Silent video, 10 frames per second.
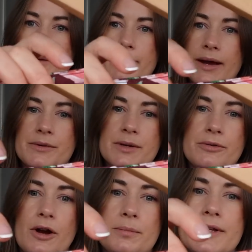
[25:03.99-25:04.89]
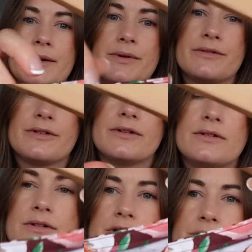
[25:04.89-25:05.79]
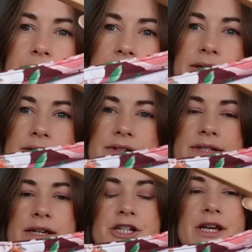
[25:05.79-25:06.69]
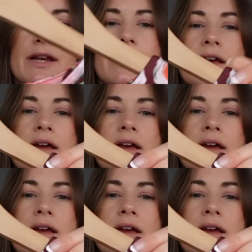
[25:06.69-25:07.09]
and bound it properly with 2 layers of stitching.